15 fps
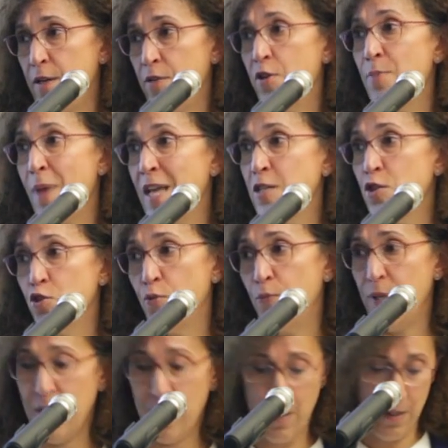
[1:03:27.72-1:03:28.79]
remains to
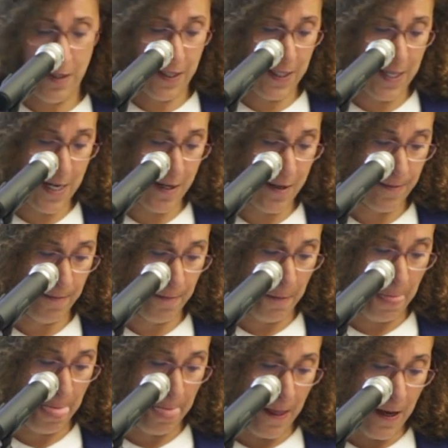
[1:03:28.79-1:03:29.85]
be seen.
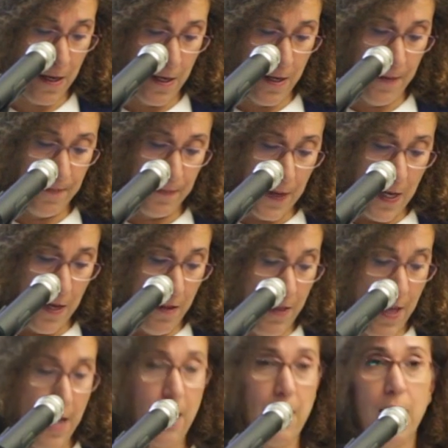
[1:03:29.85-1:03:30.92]

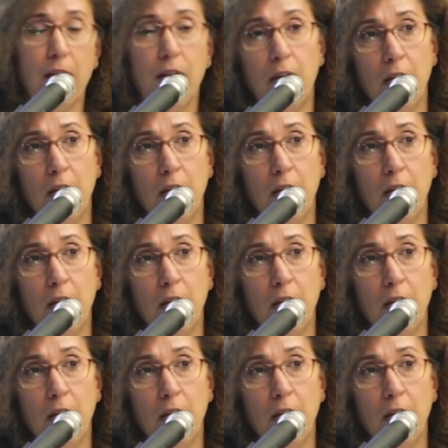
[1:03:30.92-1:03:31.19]
The,